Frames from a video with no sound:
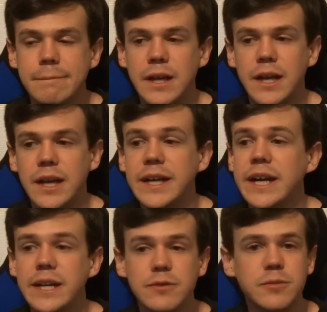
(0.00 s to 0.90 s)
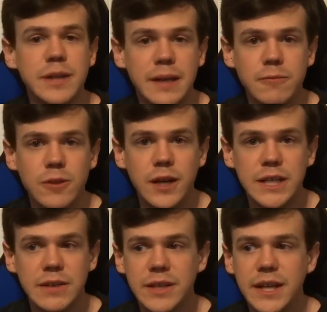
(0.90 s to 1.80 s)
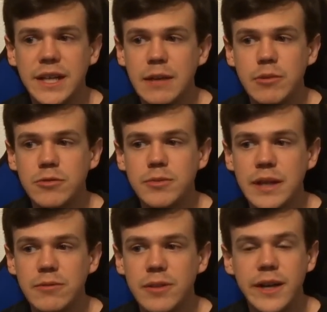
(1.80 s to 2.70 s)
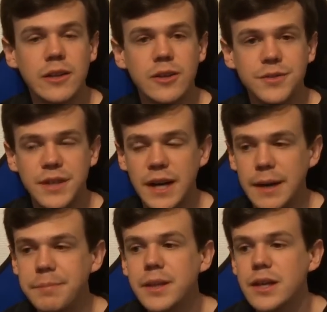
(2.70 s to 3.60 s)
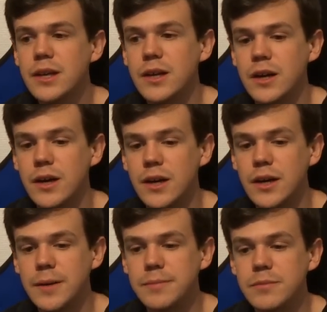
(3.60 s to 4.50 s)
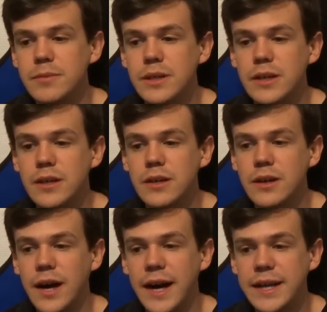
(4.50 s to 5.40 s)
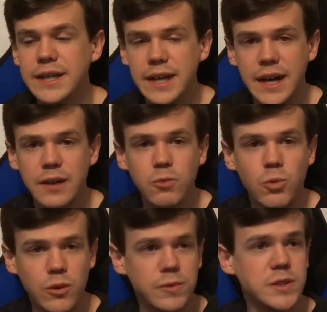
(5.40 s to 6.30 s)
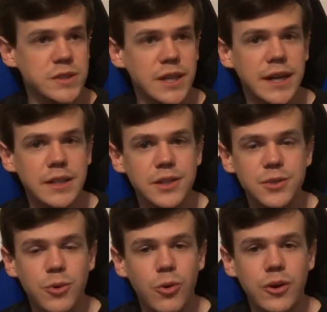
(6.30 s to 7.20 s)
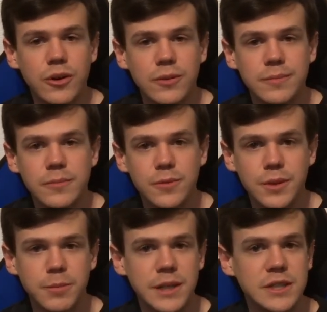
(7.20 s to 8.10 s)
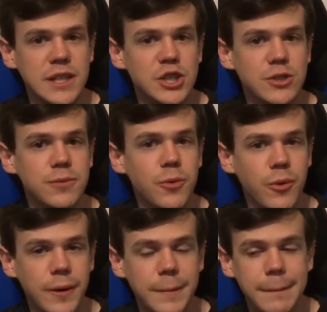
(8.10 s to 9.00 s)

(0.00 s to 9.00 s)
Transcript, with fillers: And I got it in from Gamefly. I haven't had a game in from Gamefly in a long time. Um, I got Wolfenstein, The New Order, for the PlayStation 4.